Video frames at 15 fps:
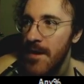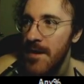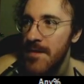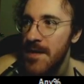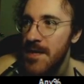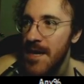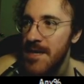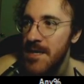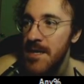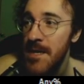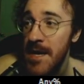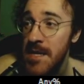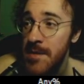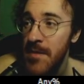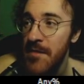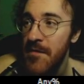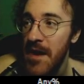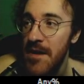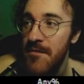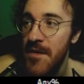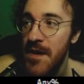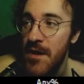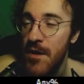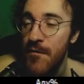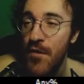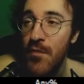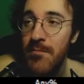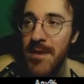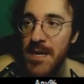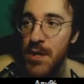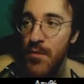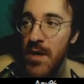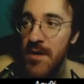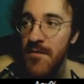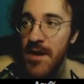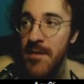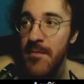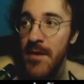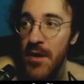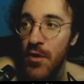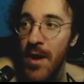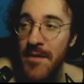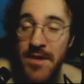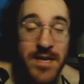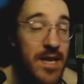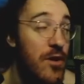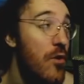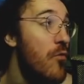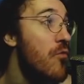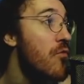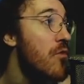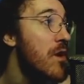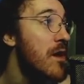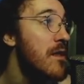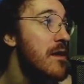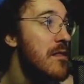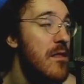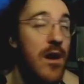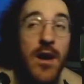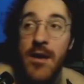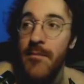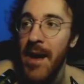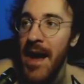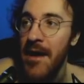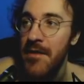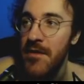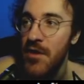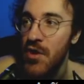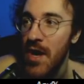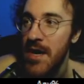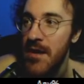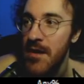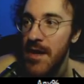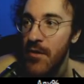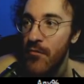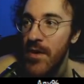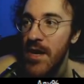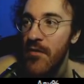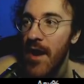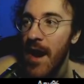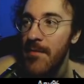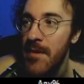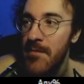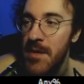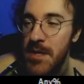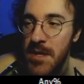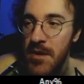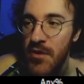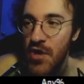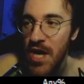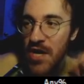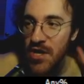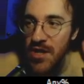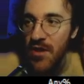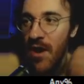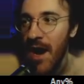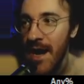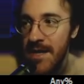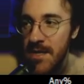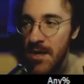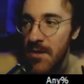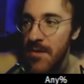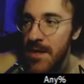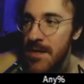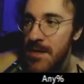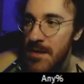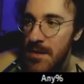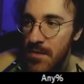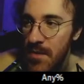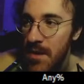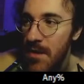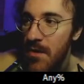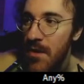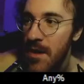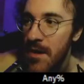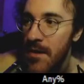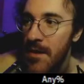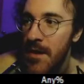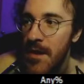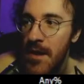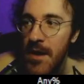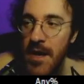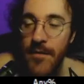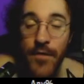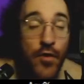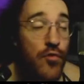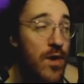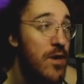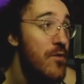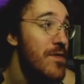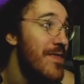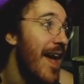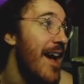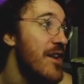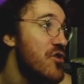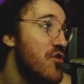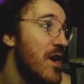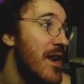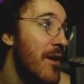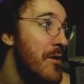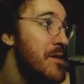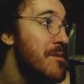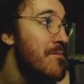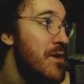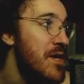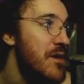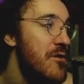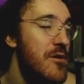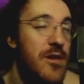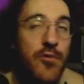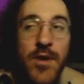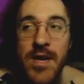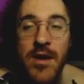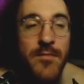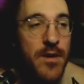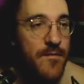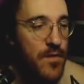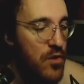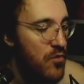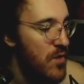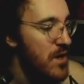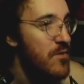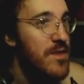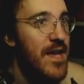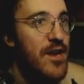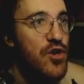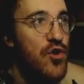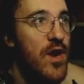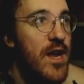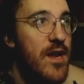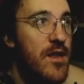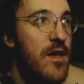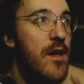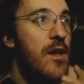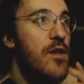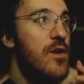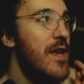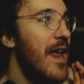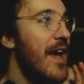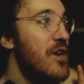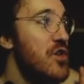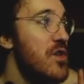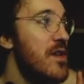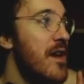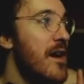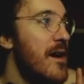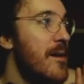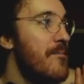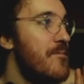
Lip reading: Getting these guys. These guys can be very finicky. If you miss one of them, you have to take a really long path to try to like re-grab them because they're changing their heights always. It's really annoying. If you're quick with that train, I wasn't particularly quick here, but if you're quick with that train, you can actually